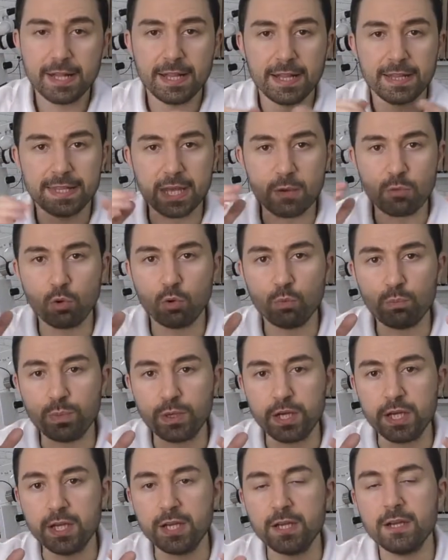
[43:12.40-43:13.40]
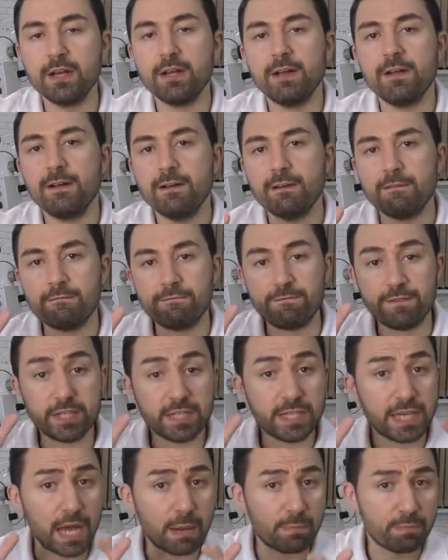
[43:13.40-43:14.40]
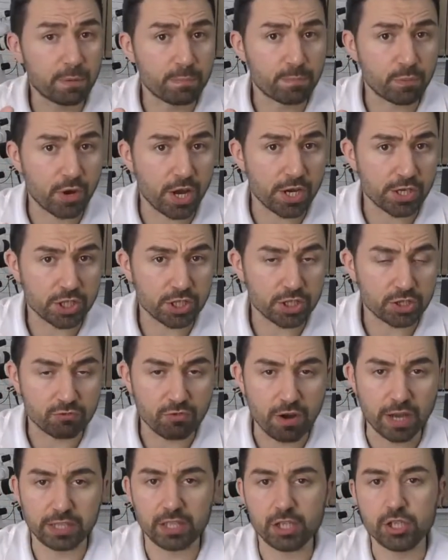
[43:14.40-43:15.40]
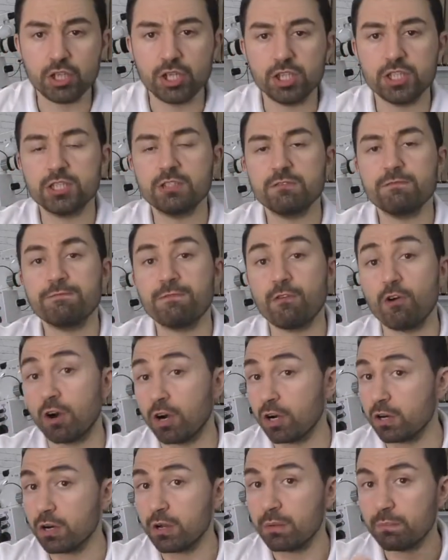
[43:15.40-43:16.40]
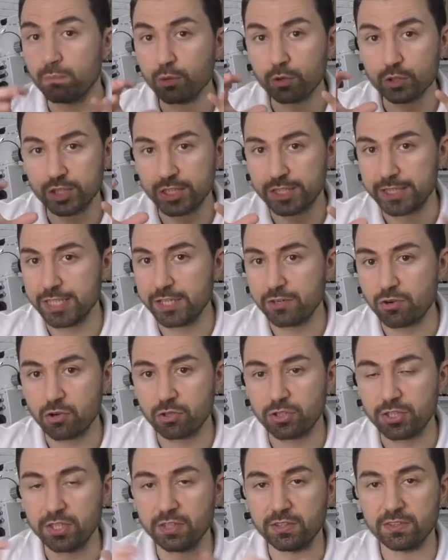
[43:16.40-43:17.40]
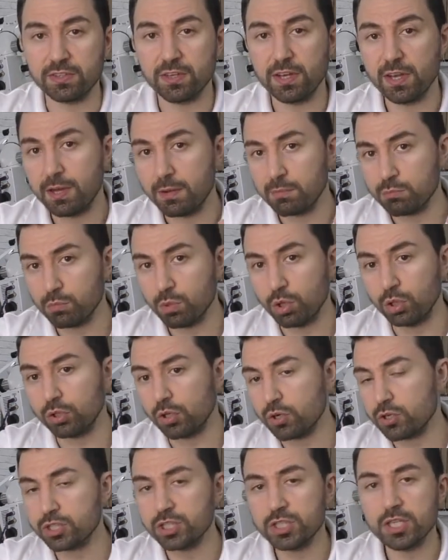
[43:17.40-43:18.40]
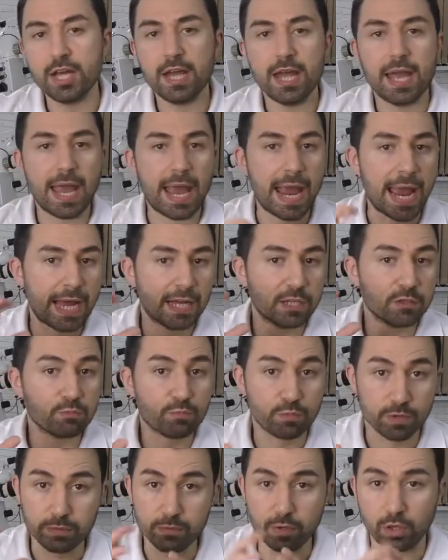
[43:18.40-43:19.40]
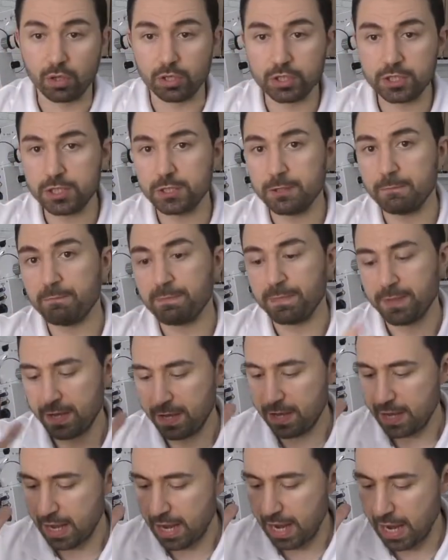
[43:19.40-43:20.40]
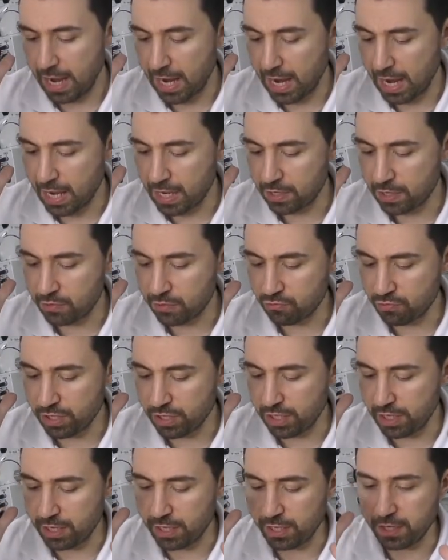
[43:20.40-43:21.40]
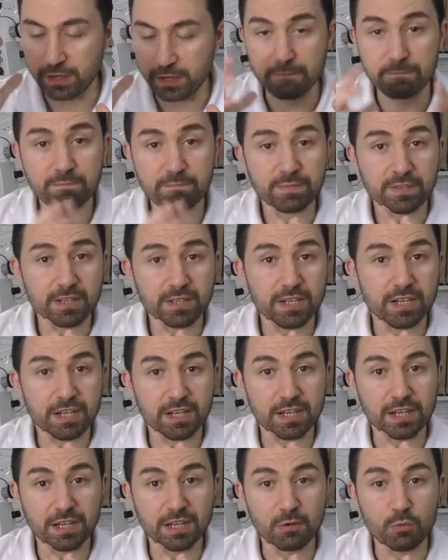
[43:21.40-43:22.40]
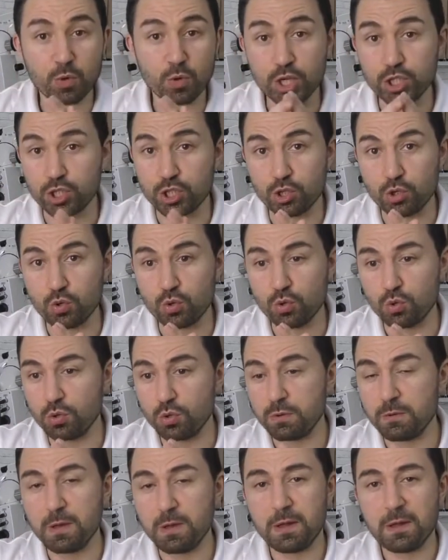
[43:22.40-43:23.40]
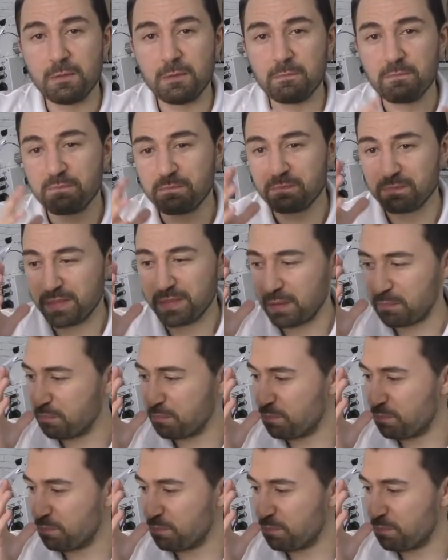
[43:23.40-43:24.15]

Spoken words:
There will be veneer preparation strategies for posterior teeth, molars and premolars. I really wish you a